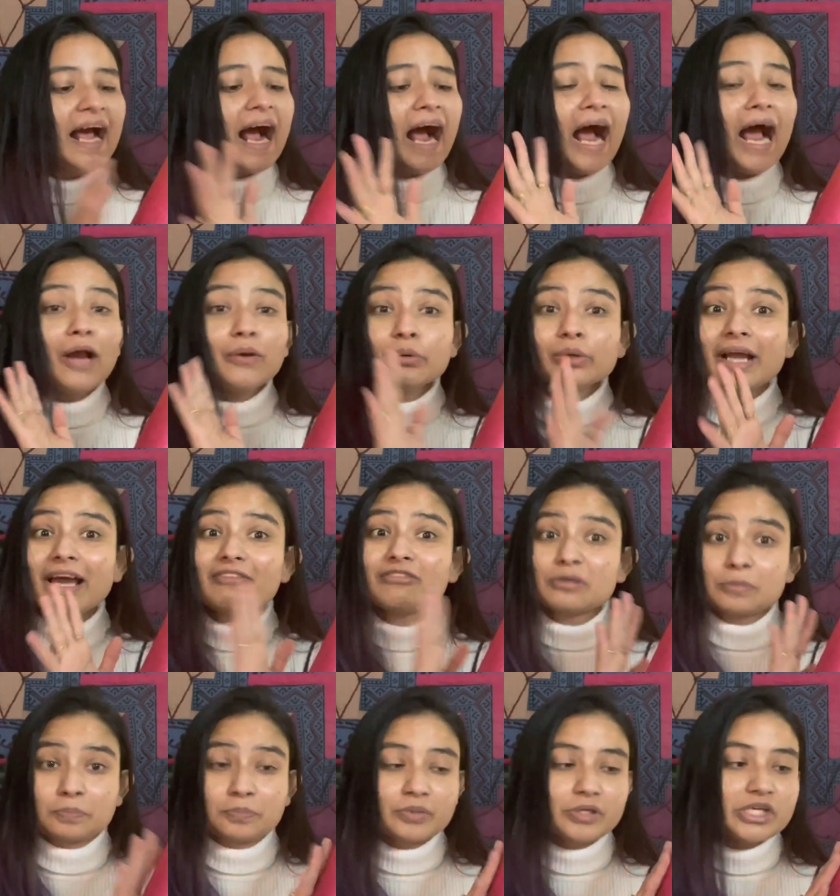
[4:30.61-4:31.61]
I would have
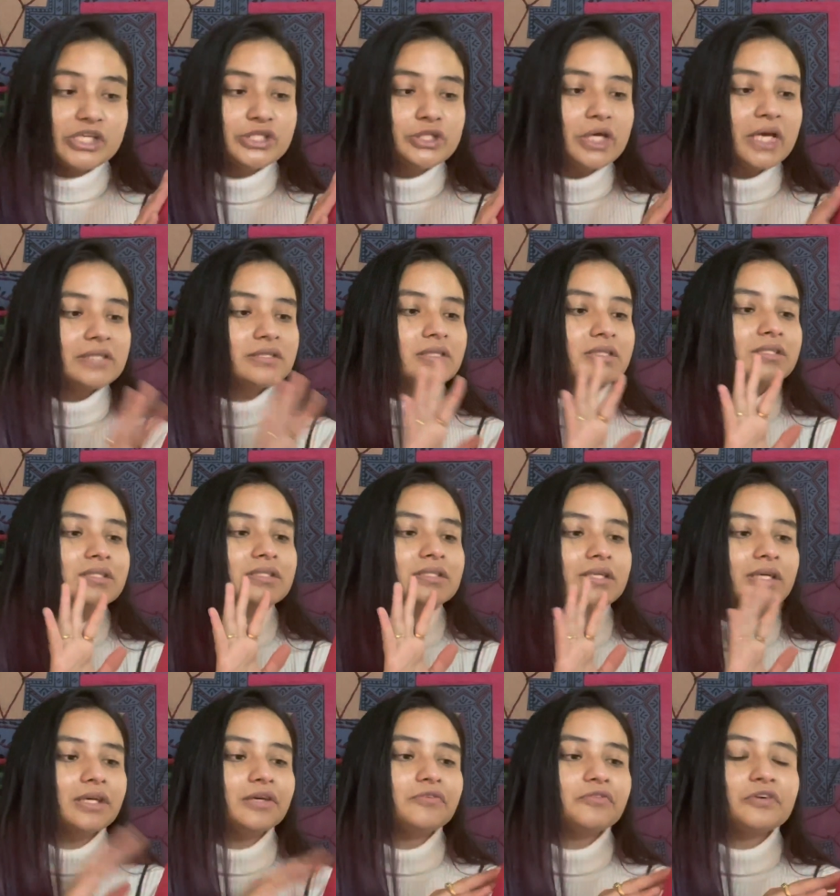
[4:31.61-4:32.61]
appreciated
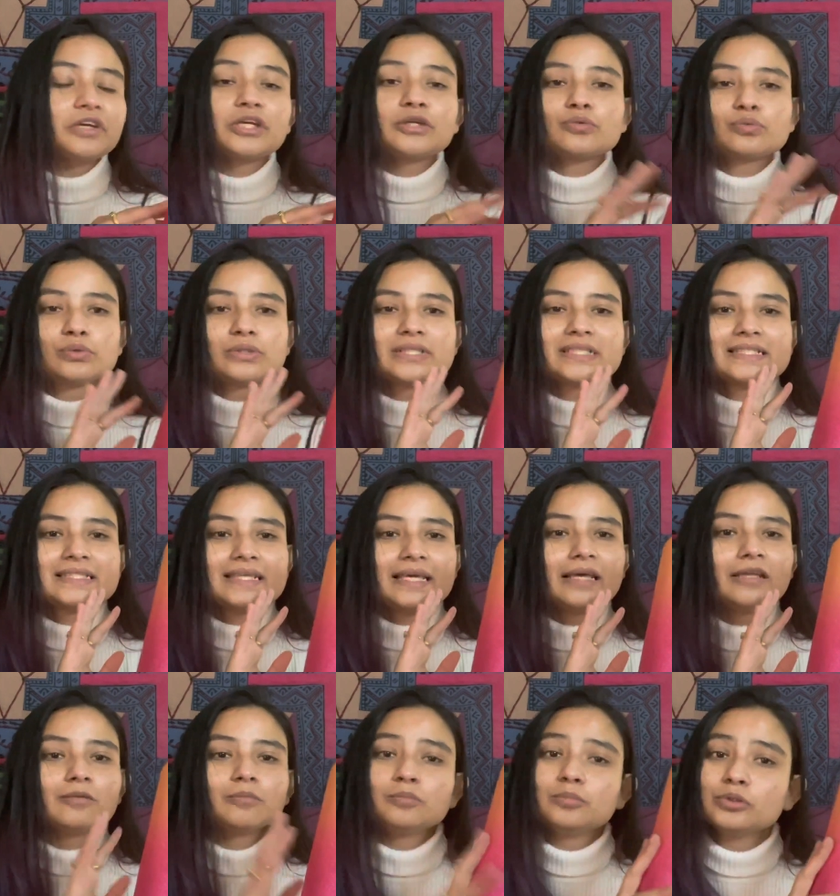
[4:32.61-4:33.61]
if it was
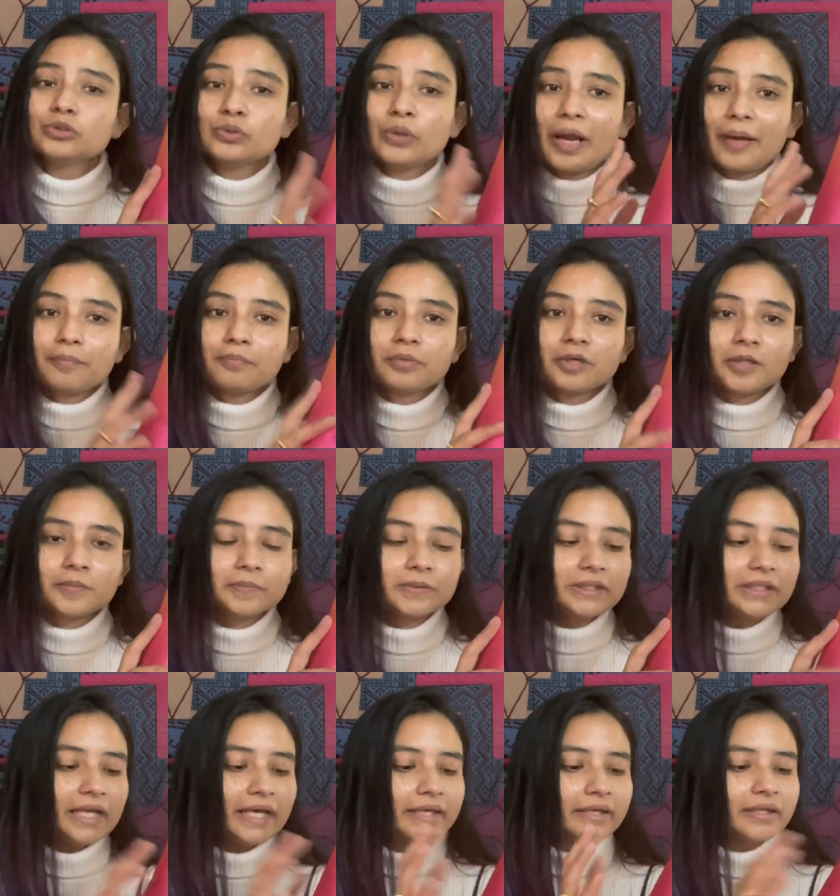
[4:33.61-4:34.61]
in blue and
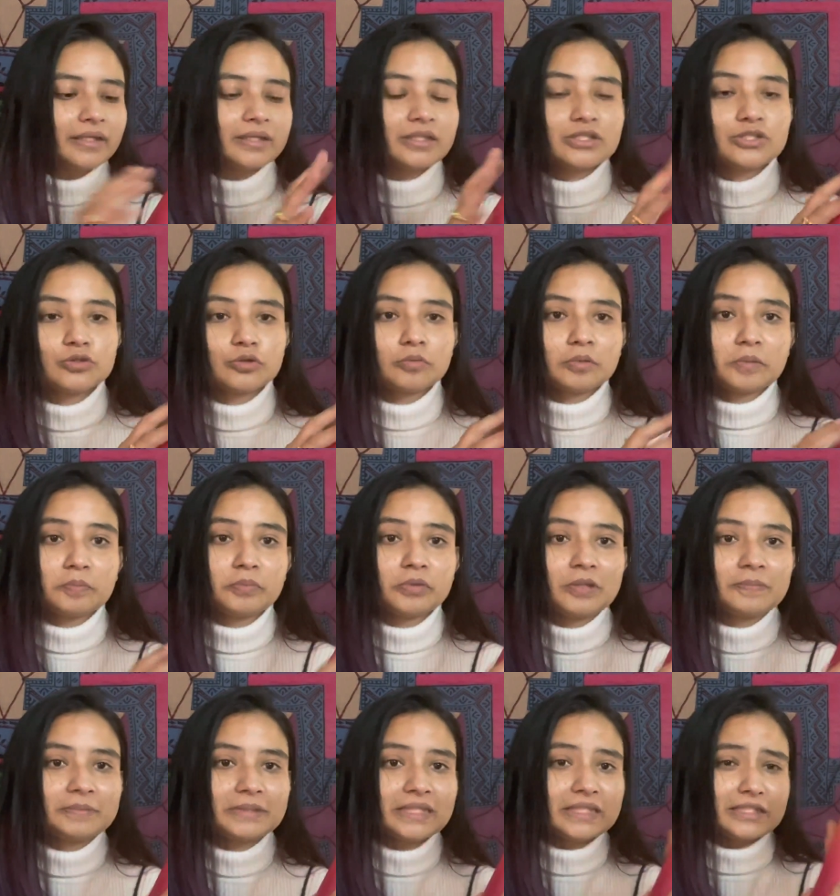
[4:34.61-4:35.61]
purple, like this would be
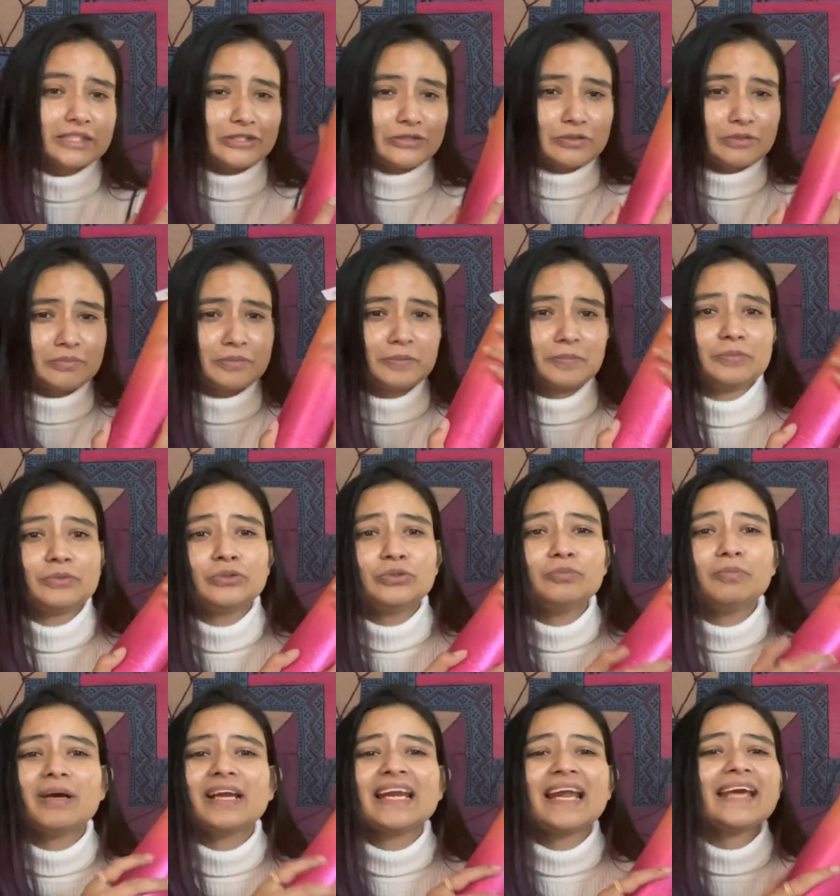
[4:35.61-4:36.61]
purple and this would be blue,
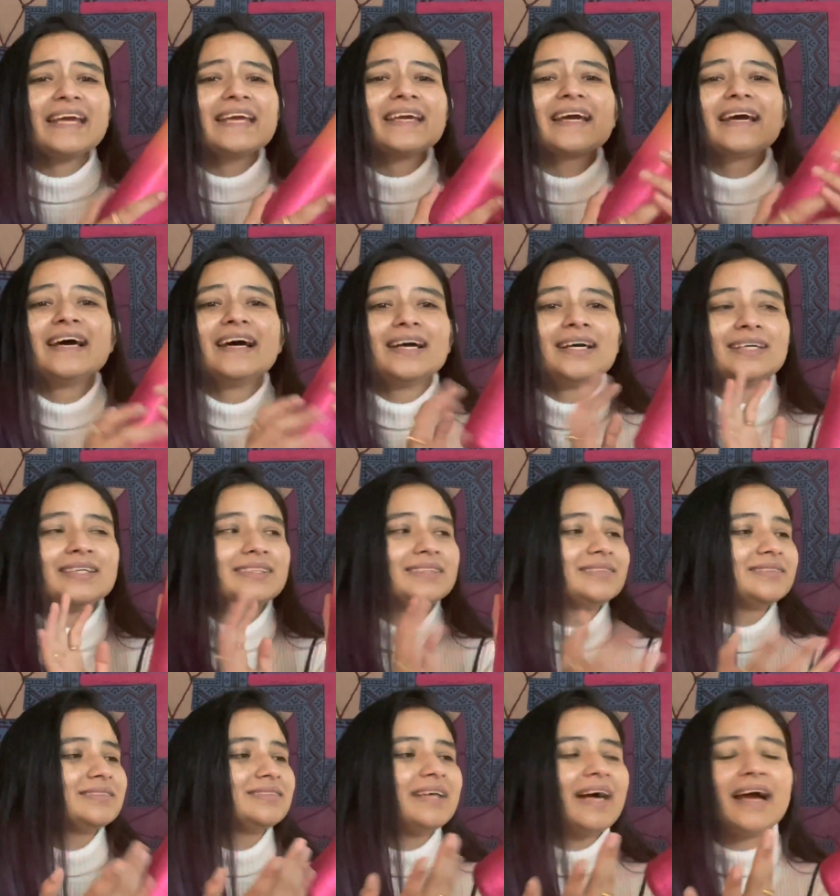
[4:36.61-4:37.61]
but like
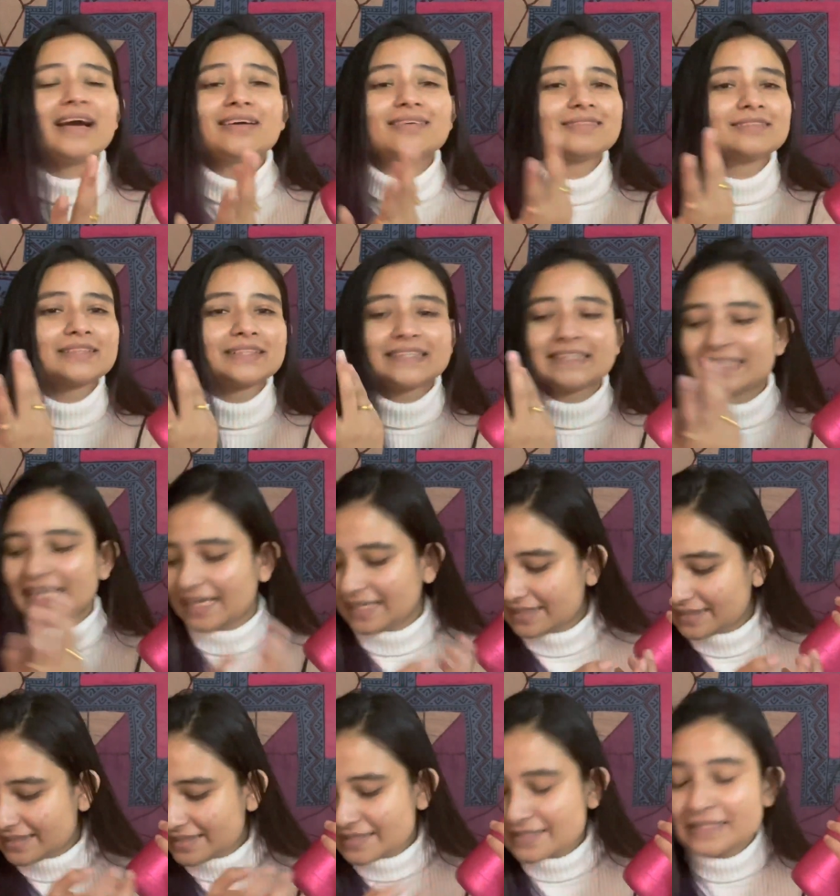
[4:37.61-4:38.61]
I already like
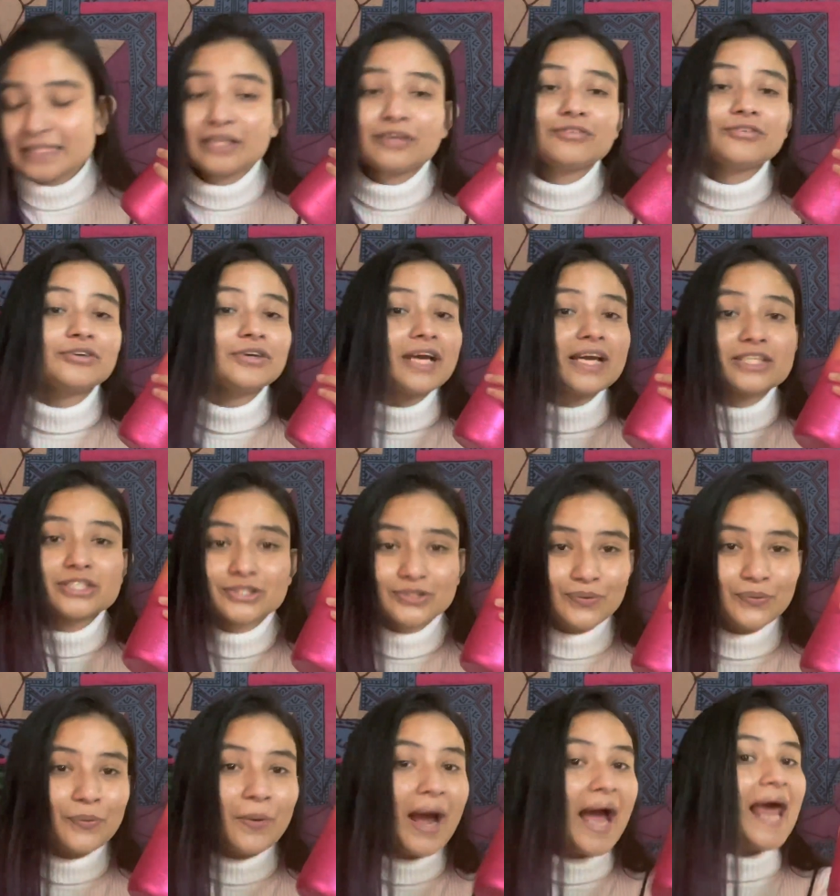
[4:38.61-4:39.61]
this. If you guys don't
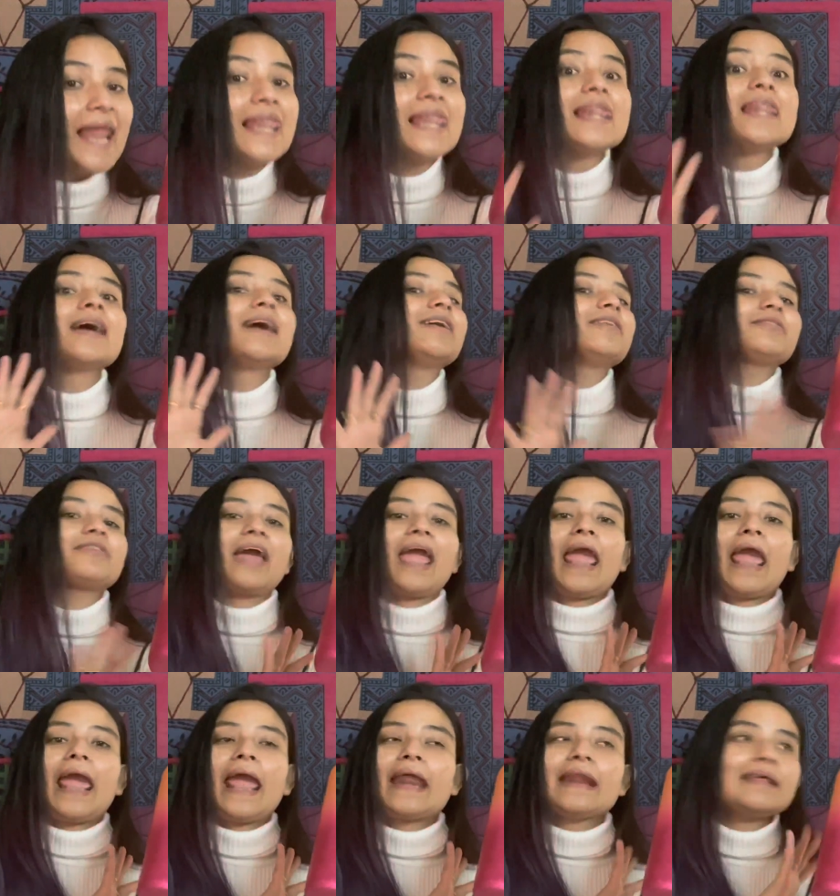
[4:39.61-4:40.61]
know, I love
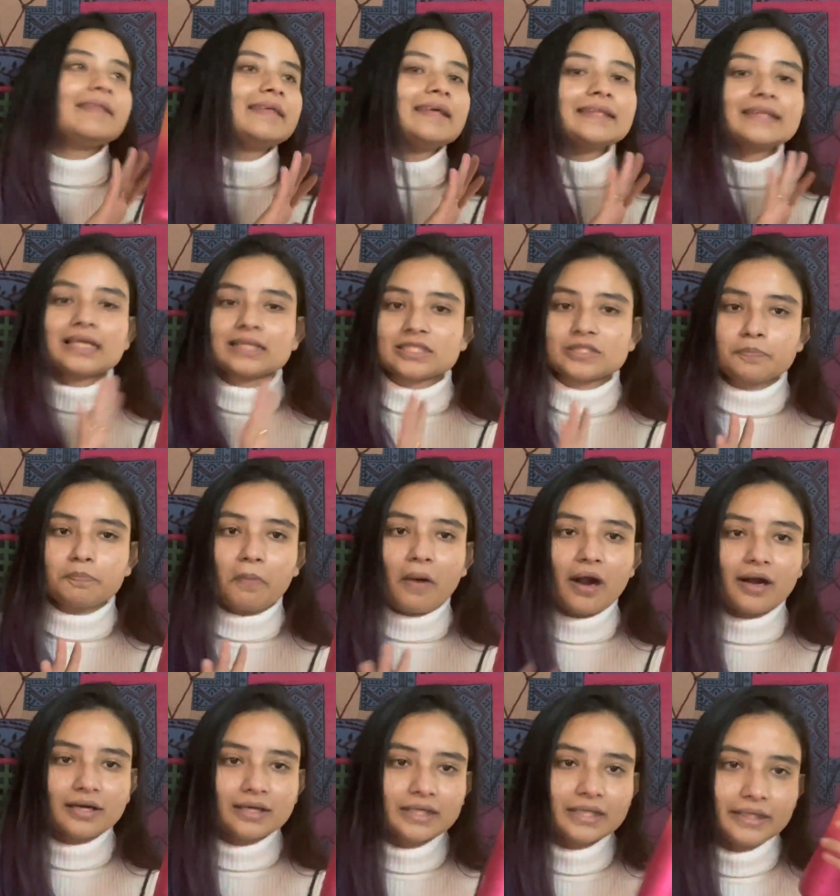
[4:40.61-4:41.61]
anything that's
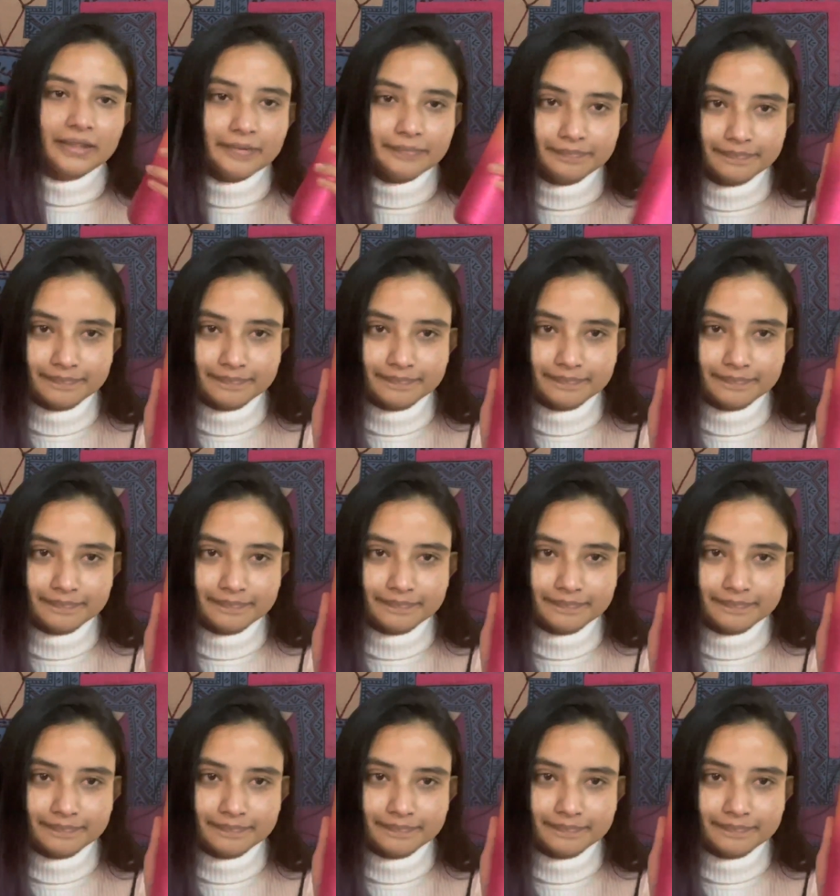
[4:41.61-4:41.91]
sparkly.